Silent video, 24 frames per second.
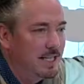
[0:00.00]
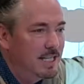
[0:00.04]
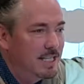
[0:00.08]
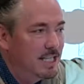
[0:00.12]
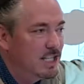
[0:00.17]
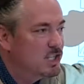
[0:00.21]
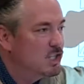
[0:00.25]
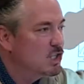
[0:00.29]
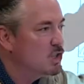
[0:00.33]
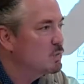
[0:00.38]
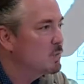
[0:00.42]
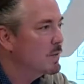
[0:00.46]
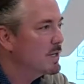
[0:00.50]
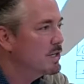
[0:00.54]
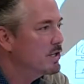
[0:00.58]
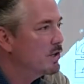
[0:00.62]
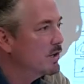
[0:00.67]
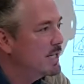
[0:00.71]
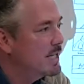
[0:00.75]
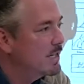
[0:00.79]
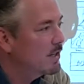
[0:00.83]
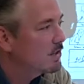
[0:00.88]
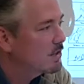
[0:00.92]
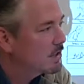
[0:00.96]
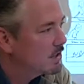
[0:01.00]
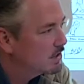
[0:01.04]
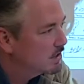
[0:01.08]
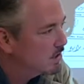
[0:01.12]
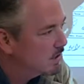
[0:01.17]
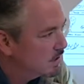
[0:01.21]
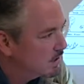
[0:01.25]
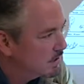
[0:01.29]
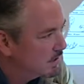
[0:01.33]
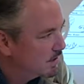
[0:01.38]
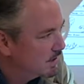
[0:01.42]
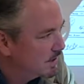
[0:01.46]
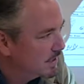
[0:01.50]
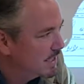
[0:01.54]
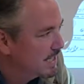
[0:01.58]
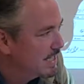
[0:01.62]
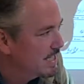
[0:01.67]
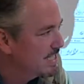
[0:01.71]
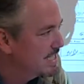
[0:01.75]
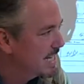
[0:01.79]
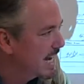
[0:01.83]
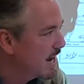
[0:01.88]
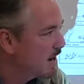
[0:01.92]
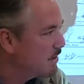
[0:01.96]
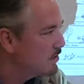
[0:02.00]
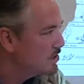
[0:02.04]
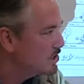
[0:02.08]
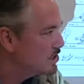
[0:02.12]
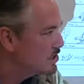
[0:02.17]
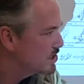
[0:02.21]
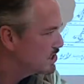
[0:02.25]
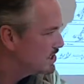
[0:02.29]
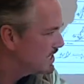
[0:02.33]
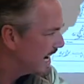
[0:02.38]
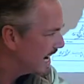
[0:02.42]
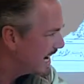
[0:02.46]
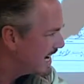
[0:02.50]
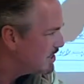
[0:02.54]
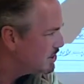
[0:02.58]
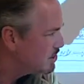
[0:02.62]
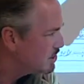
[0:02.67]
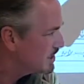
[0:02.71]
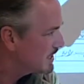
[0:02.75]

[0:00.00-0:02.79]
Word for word: This is what you're here to learn, is how to stage